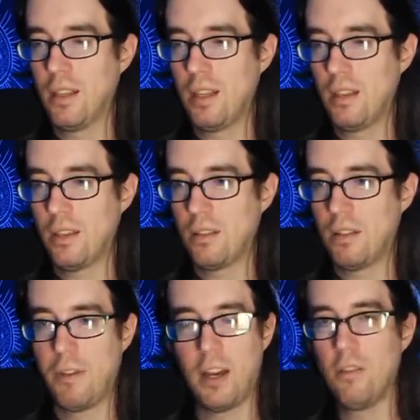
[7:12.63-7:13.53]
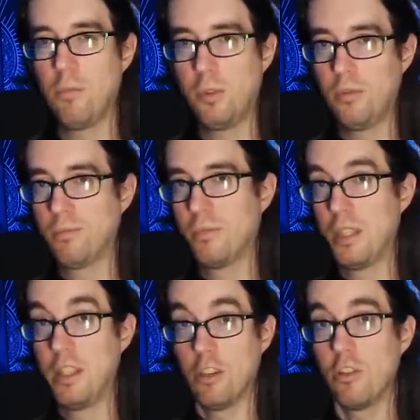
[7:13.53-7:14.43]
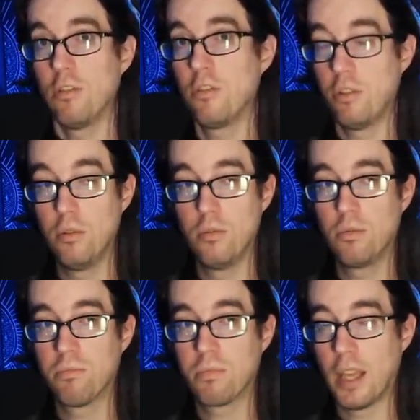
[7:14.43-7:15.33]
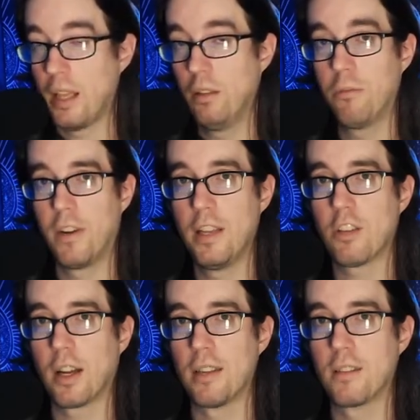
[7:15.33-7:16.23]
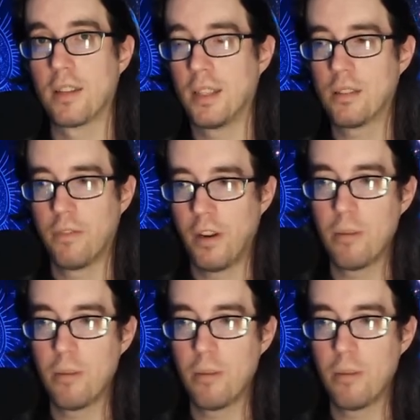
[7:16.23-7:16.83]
a, uh, a valuable addition to the Halo franchise. I think it's very